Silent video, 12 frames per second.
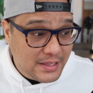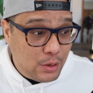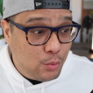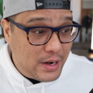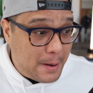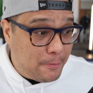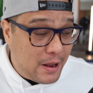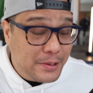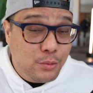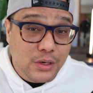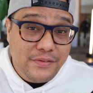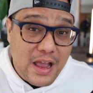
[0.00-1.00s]
than what I
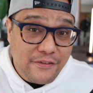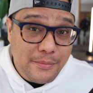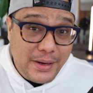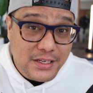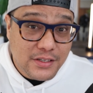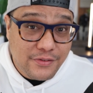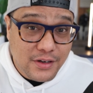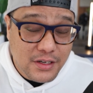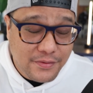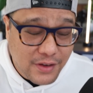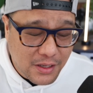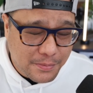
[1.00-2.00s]
probably would have ever made as a
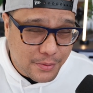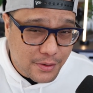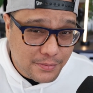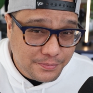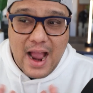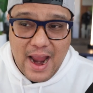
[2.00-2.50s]
front-end developer.